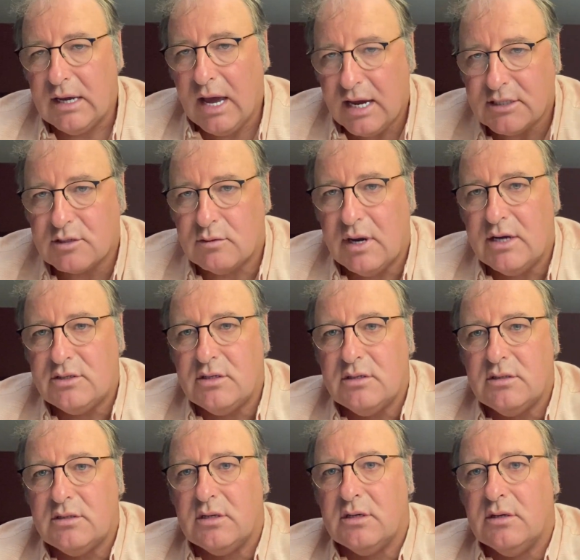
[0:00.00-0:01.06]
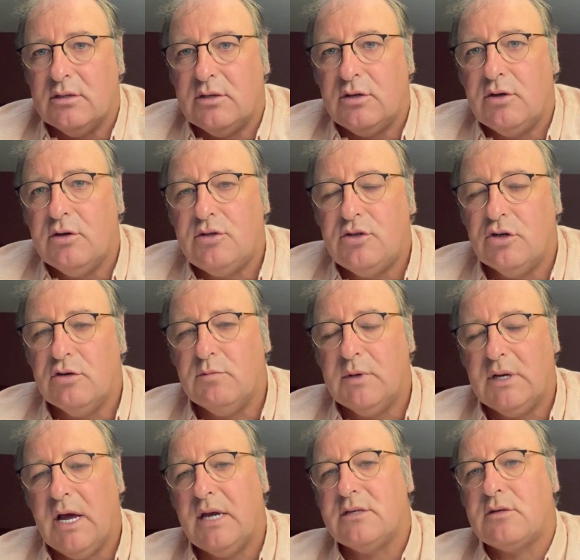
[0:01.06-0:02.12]
ask questions on YouTube,
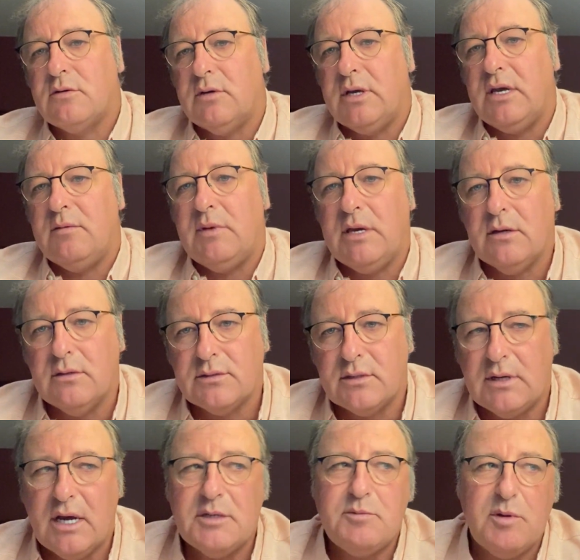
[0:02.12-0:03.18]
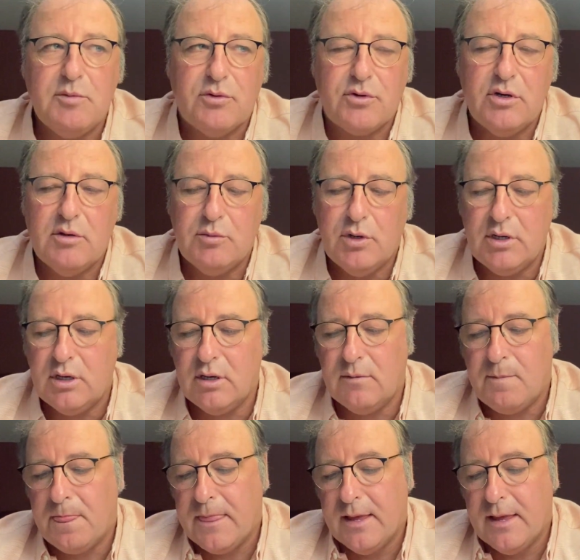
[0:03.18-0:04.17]
and ask emails, and ask people around about you,